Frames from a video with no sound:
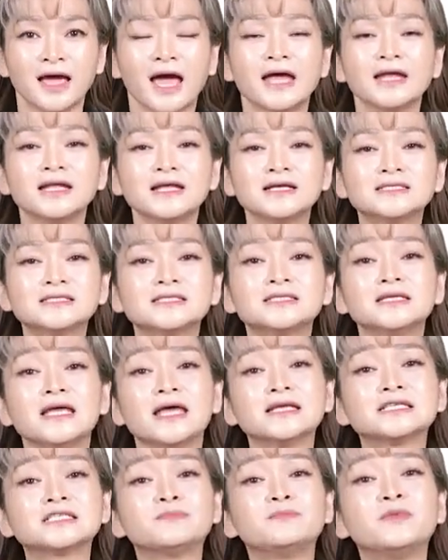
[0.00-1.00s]
And it's the
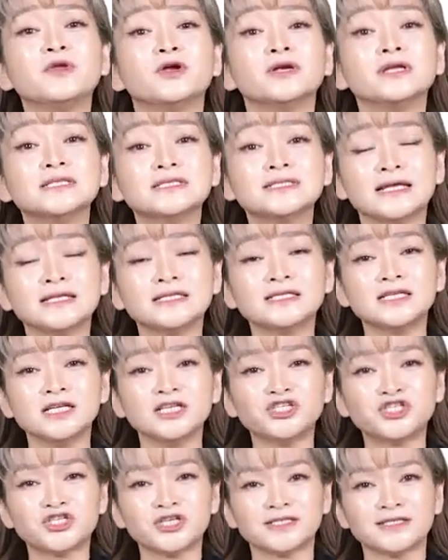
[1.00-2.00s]
experience that
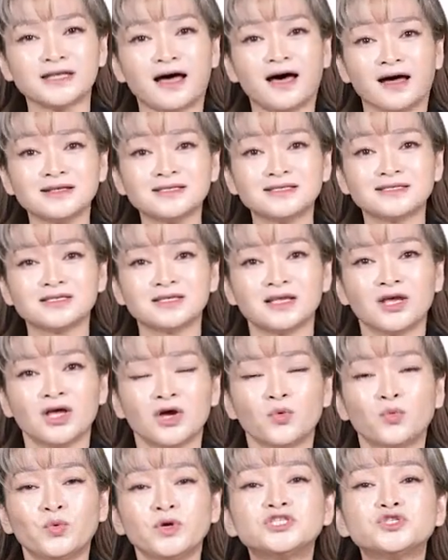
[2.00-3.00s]
teaches us,
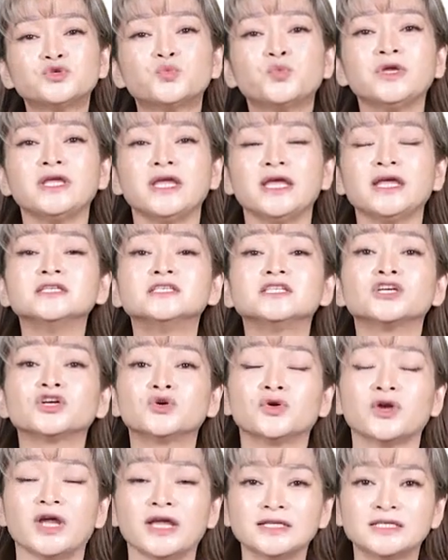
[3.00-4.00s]
which we
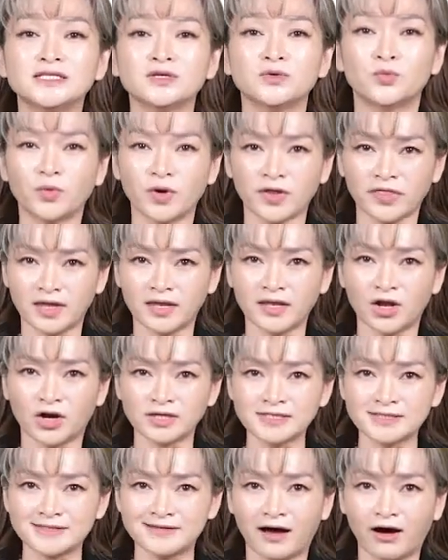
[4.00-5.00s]
integrate within
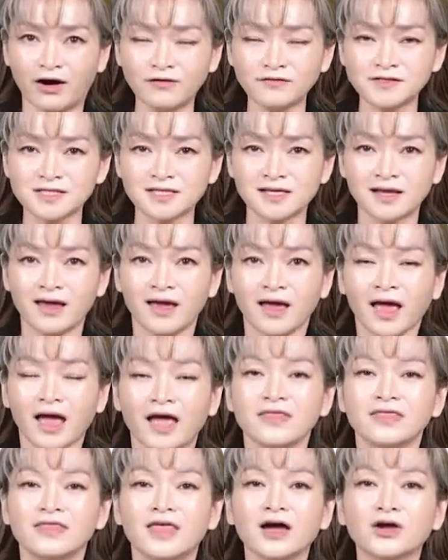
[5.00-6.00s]
ourselves,
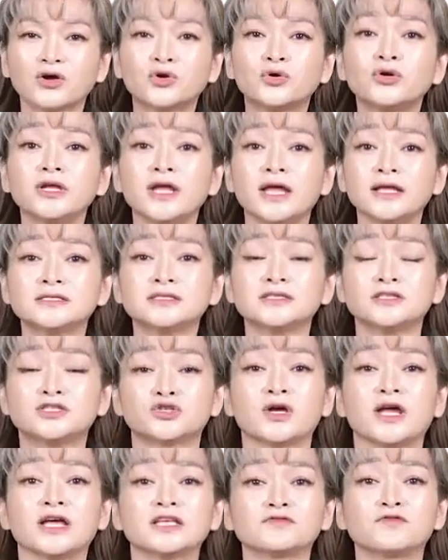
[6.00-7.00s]
and that creates a
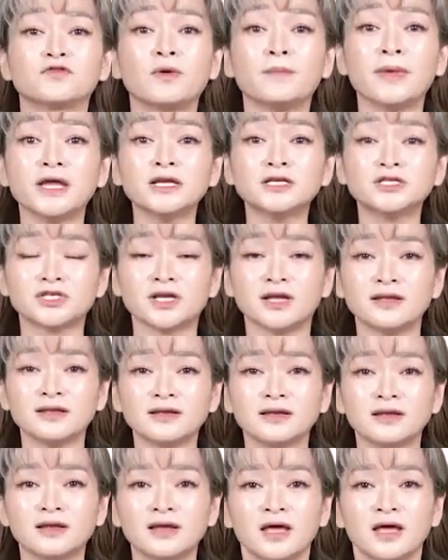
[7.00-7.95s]
transformation.